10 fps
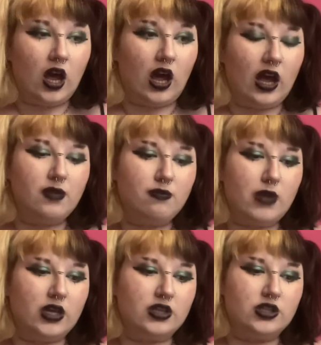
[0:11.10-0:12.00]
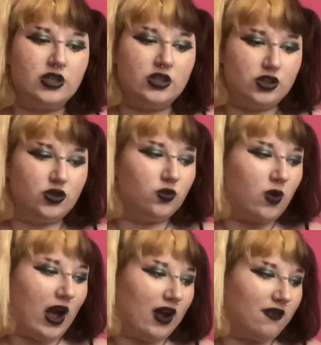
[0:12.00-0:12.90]
I meant to
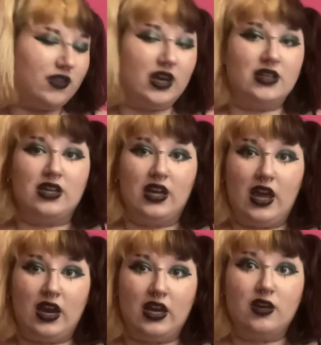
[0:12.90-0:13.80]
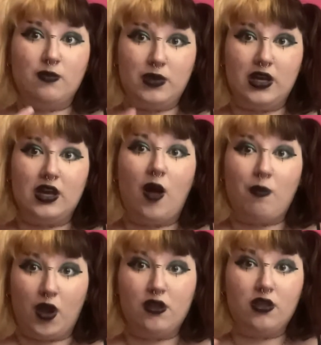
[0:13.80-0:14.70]
have things I hate be a
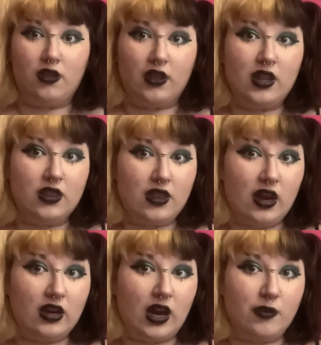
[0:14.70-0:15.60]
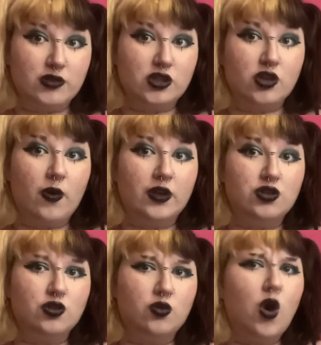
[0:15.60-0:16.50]
monthly thing, and I was just going
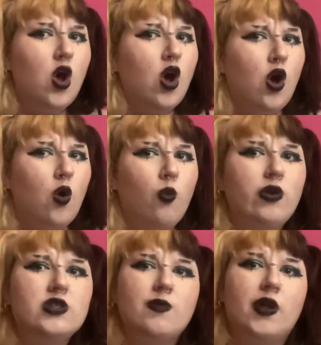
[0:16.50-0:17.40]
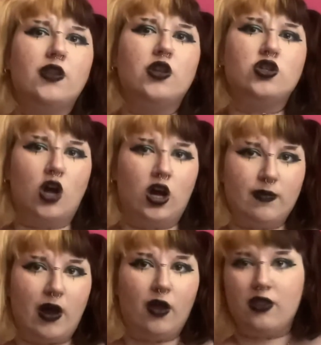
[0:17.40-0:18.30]
to once a month talk
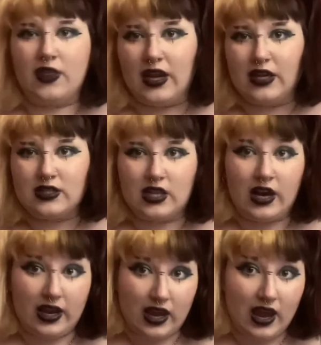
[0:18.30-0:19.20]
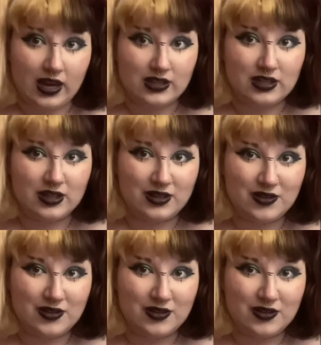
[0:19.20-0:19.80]
about things that I hate.